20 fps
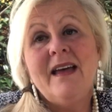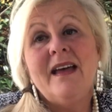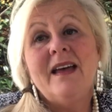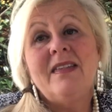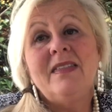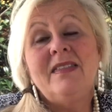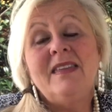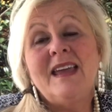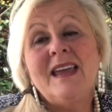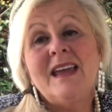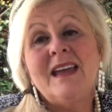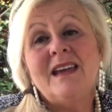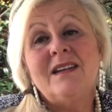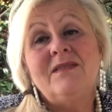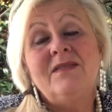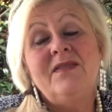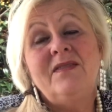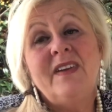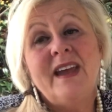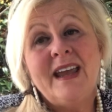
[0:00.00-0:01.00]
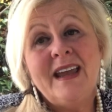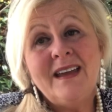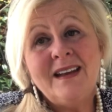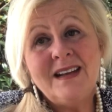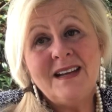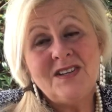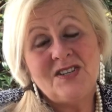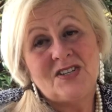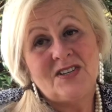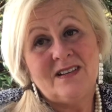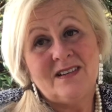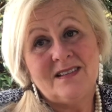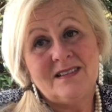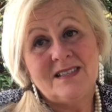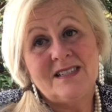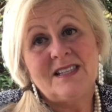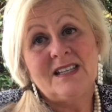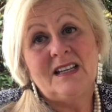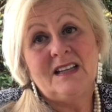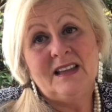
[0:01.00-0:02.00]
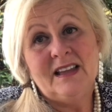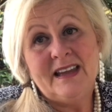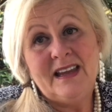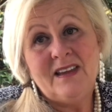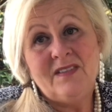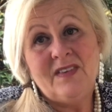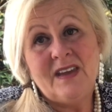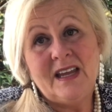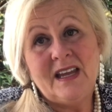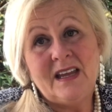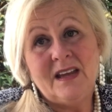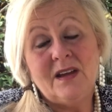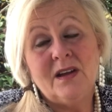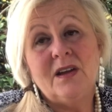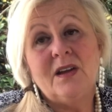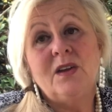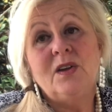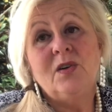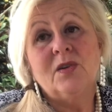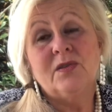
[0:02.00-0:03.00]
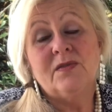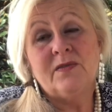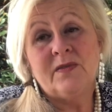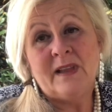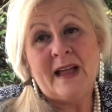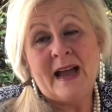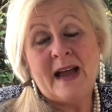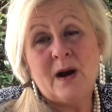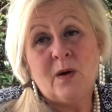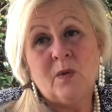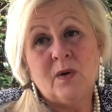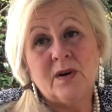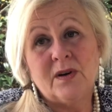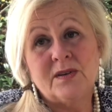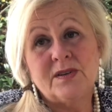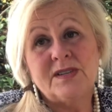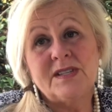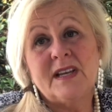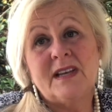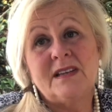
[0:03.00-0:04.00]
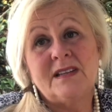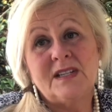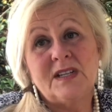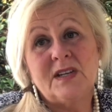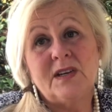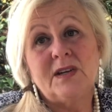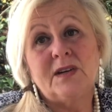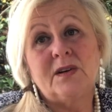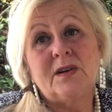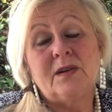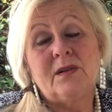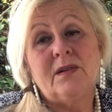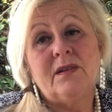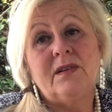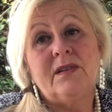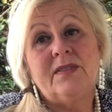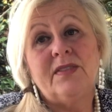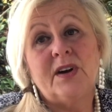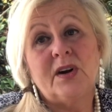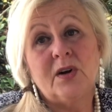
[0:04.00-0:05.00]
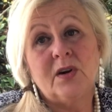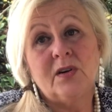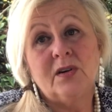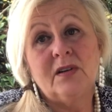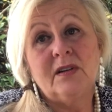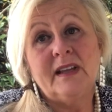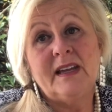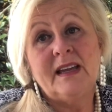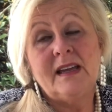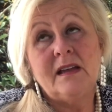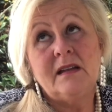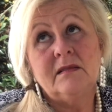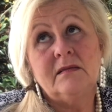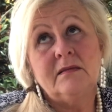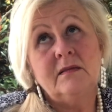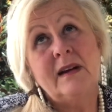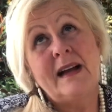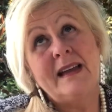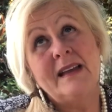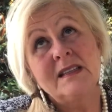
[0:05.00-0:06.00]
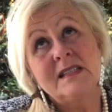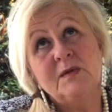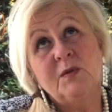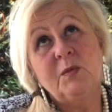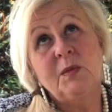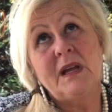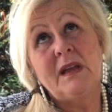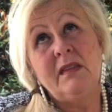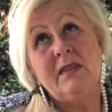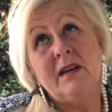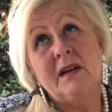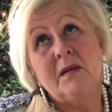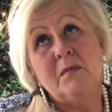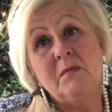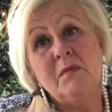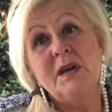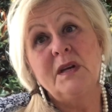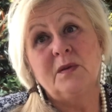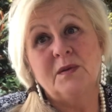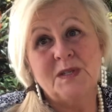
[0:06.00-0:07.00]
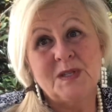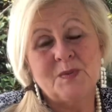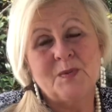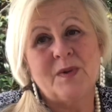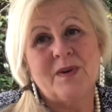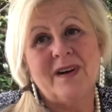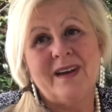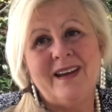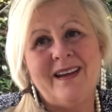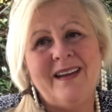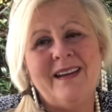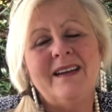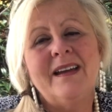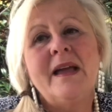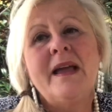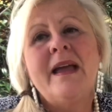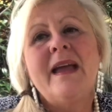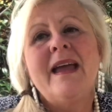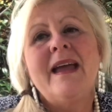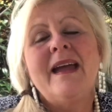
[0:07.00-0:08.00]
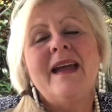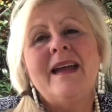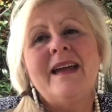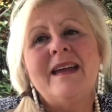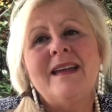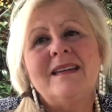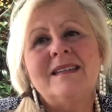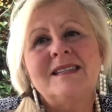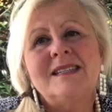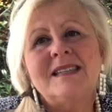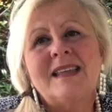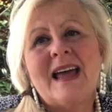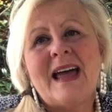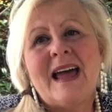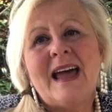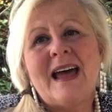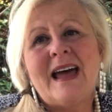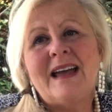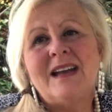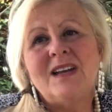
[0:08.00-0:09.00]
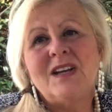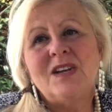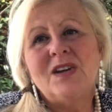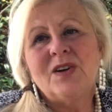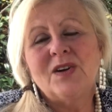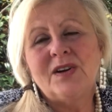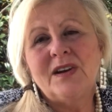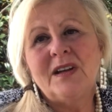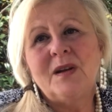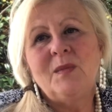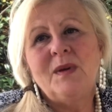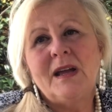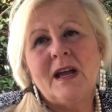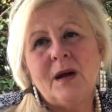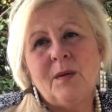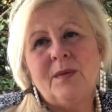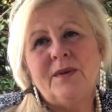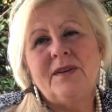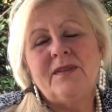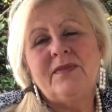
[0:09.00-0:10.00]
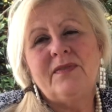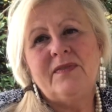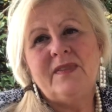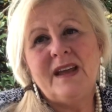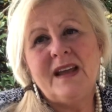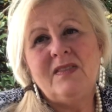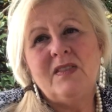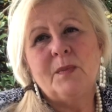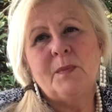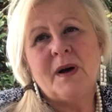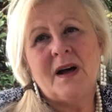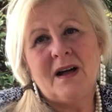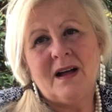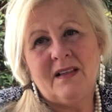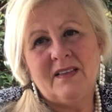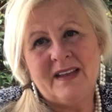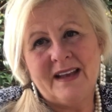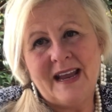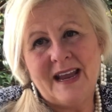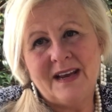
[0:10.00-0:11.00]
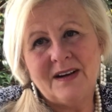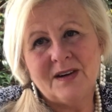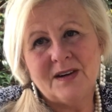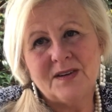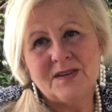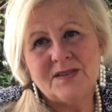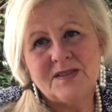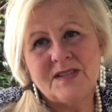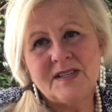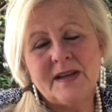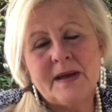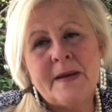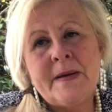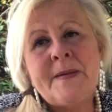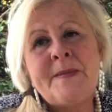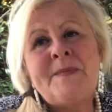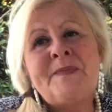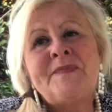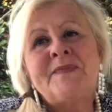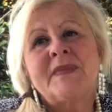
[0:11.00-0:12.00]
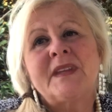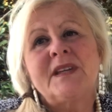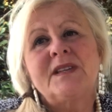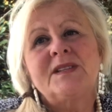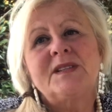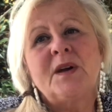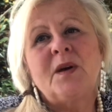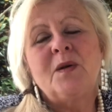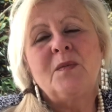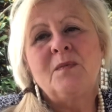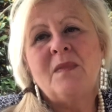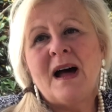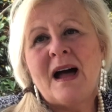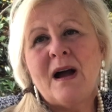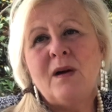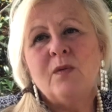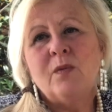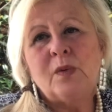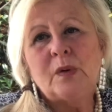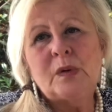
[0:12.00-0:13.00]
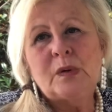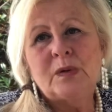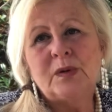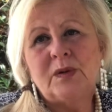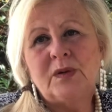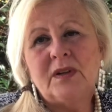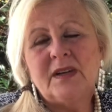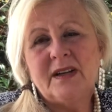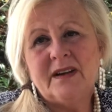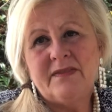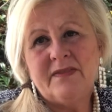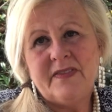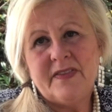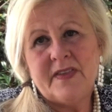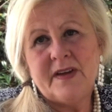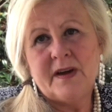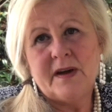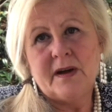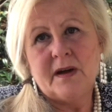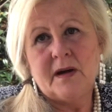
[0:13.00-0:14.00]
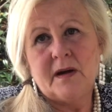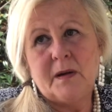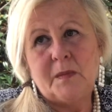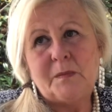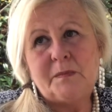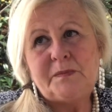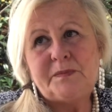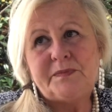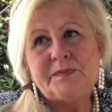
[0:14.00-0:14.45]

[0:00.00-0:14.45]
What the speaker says: The advantages to leaving your flowers until the early, I guess it would be the middle spring, is that you're going to be able to feed the pollinators. So my rule of thumb